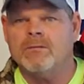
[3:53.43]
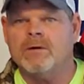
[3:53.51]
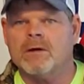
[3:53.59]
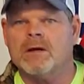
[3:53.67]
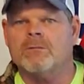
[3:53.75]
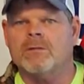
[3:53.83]

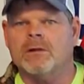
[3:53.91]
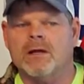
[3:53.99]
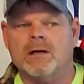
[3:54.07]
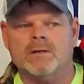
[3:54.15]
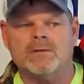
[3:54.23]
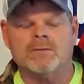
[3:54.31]
work up a
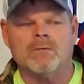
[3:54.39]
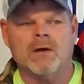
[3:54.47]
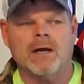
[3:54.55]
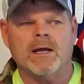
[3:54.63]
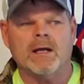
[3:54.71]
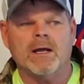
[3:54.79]
lot of
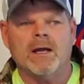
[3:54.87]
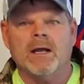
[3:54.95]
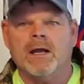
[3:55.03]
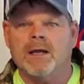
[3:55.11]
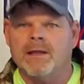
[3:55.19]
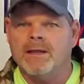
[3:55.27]
sweat,
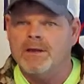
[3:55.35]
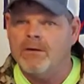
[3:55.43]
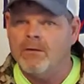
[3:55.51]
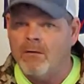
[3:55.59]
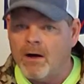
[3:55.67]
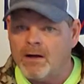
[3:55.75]
and you
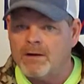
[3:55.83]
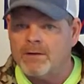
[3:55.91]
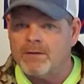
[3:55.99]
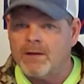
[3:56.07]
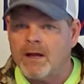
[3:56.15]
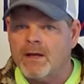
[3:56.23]
don't want to
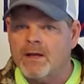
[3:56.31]
do that.